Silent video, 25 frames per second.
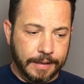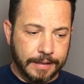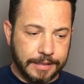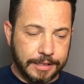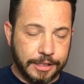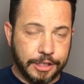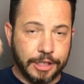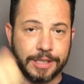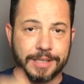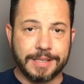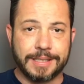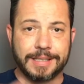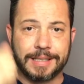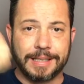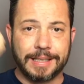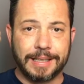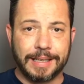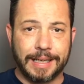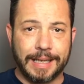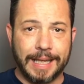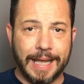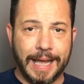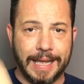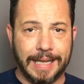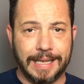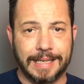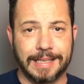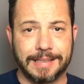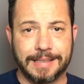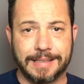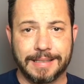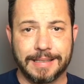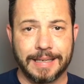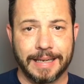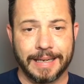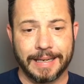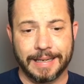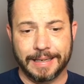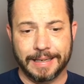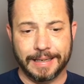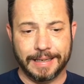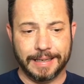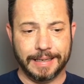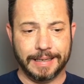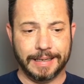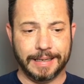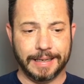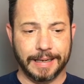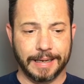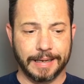just in case.
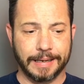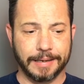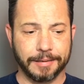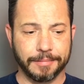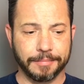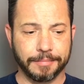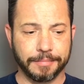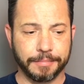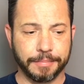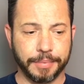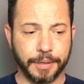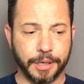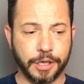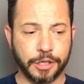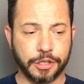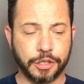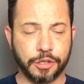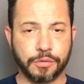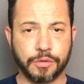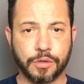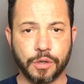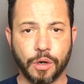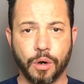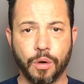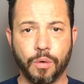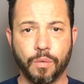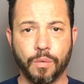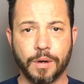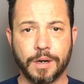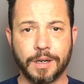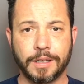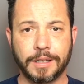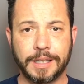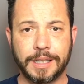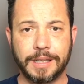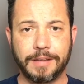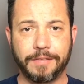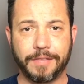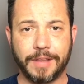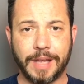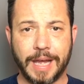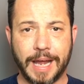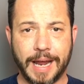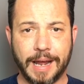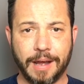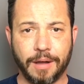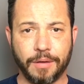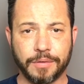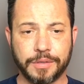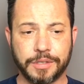Um, because you don't want to leave the
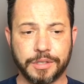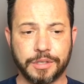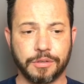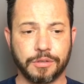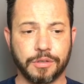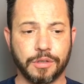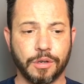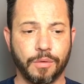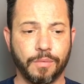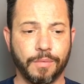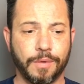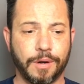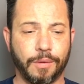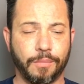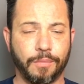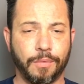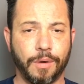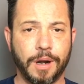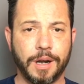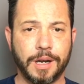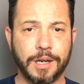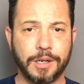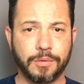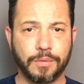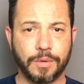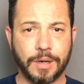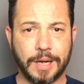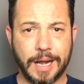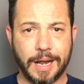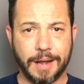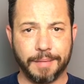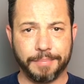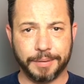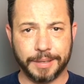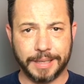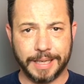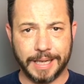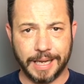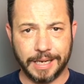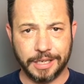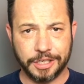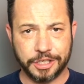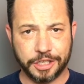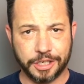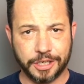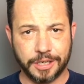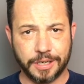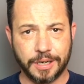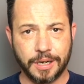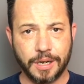house. You don't want to run into a
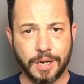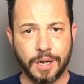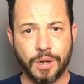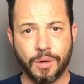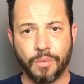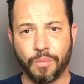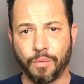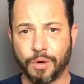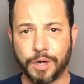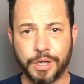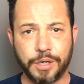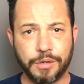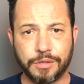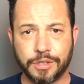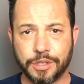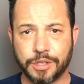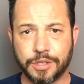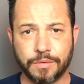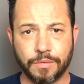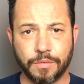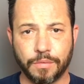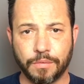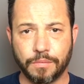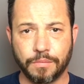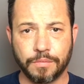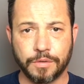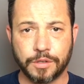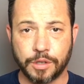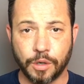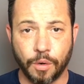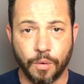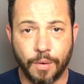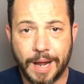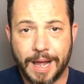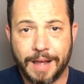complication where you just don't